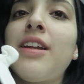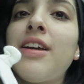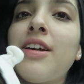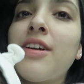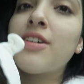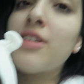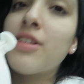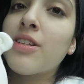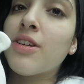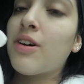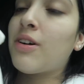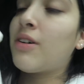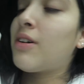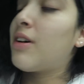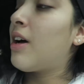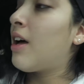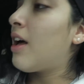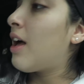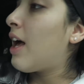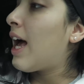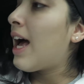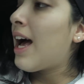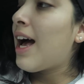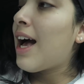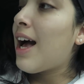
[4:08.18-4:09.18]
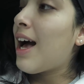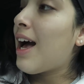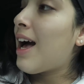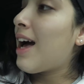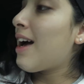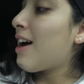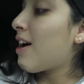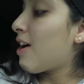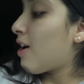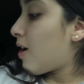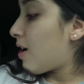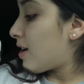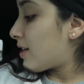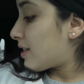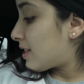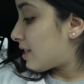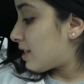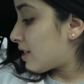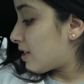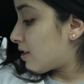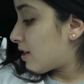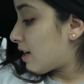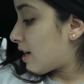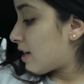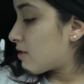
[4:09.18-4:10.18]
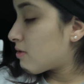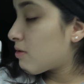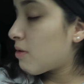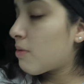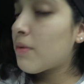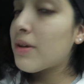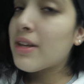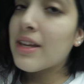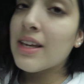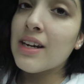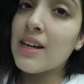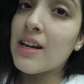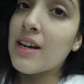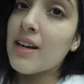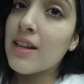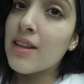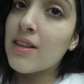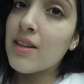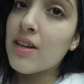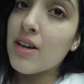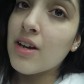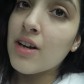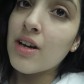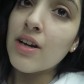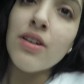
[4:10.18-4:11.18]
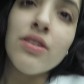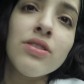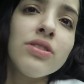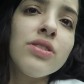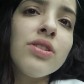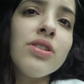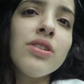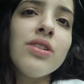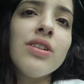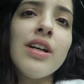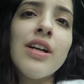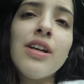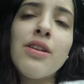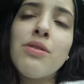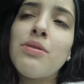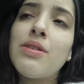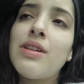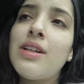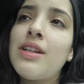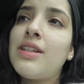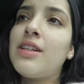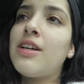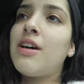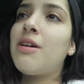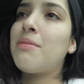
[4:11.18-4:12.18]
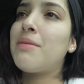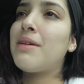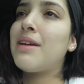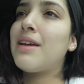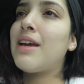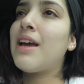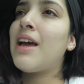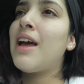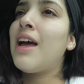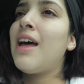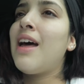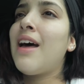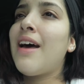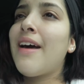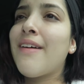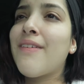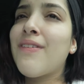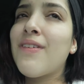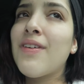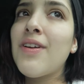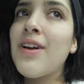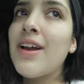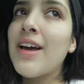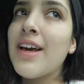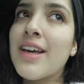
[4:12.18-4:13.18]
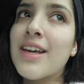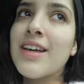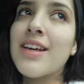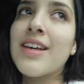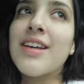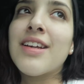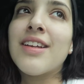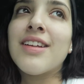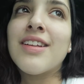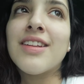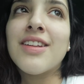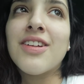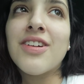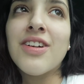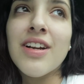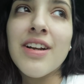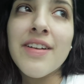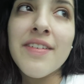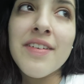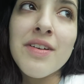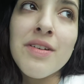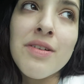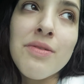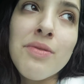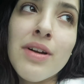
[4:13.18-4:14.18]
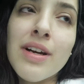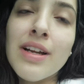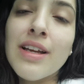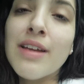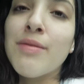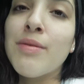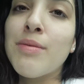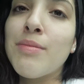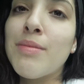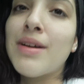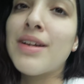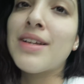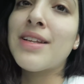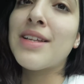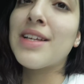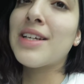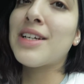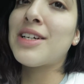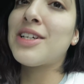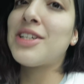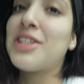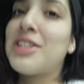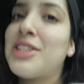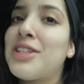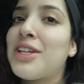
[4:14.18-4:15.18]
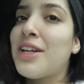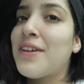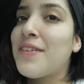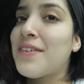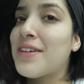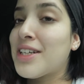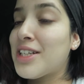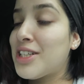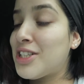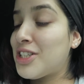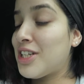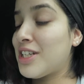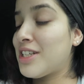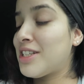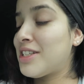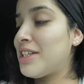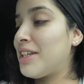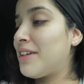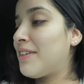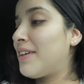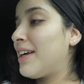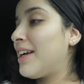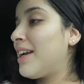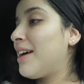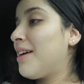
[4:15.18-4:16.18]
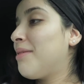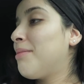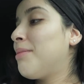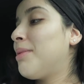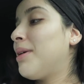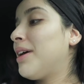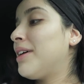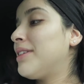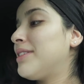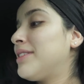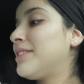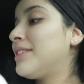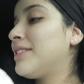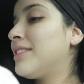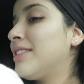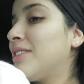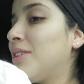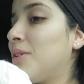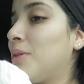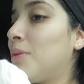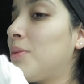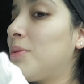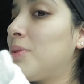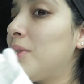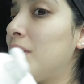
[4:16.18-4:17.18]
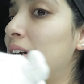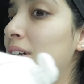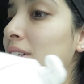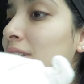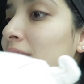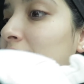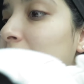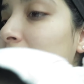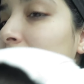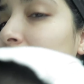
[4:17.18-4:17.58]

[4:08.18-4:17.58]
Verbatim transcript: in here. So uh, I'll see you guys when we get out of there and I'll tell you guys what they tell me. I feel like they're not even gonna wanna give me medicine because she's not even congested right now, but we'll